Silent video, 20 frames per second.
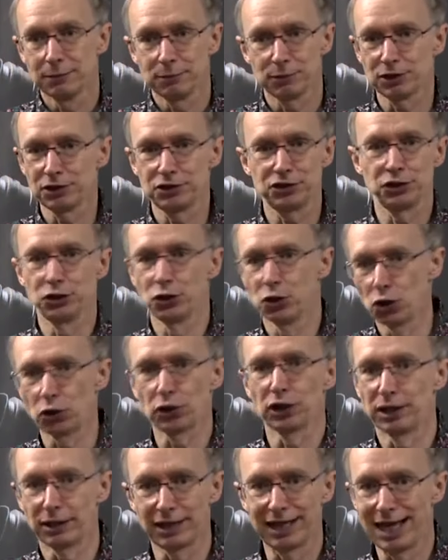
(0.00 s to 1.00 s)
because you're not
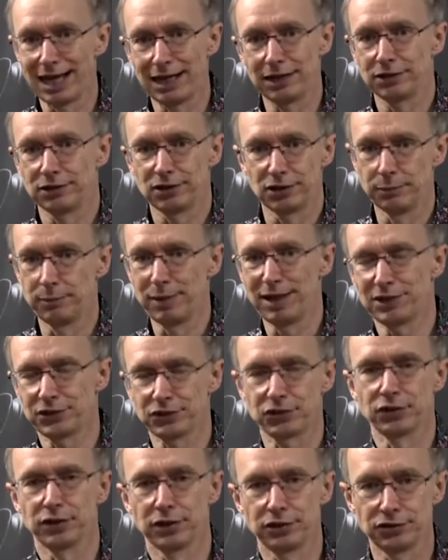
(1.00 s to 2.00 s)
going to get the
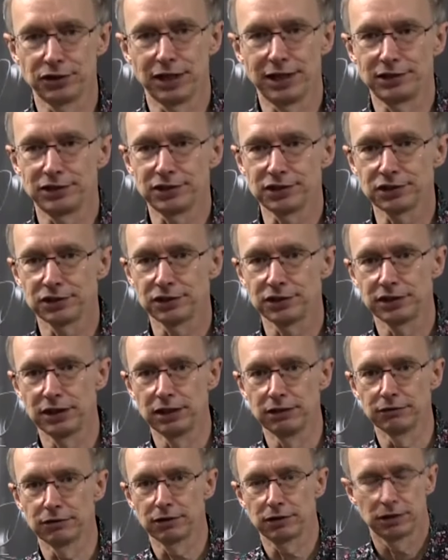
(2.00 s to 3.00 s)
best that those lenses can
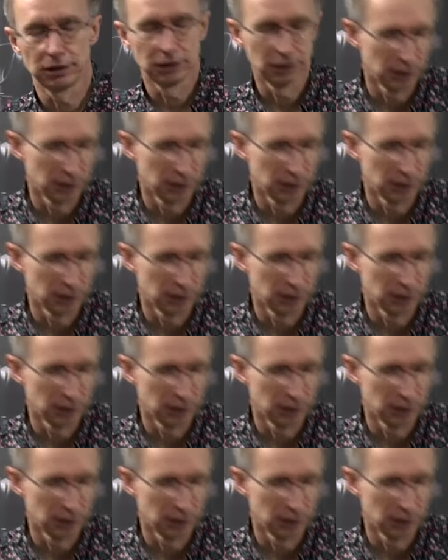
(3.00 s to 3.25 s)
deliver.